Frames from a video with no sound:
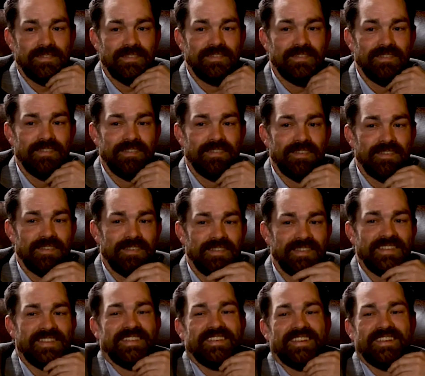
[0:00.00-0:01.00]
Larson in
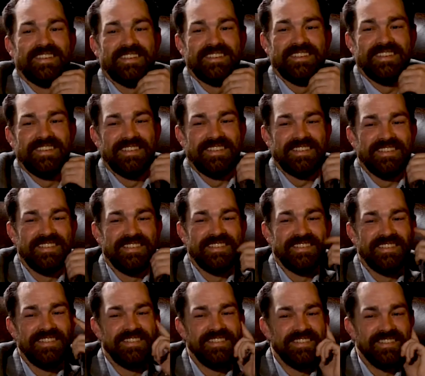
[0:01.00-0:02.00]
person, so I know you
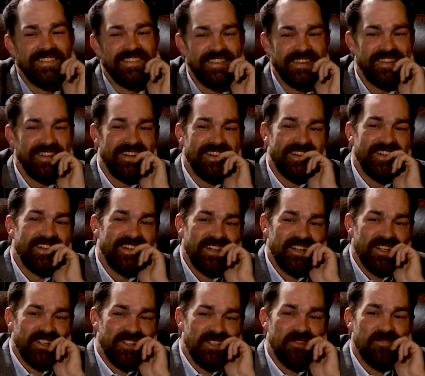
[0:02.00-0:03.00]
guys
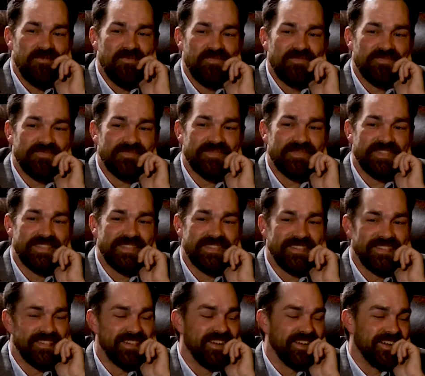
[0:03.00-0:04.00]
are going to have each other's
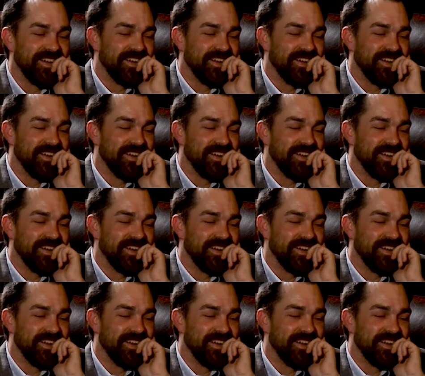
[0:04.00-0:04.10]
back.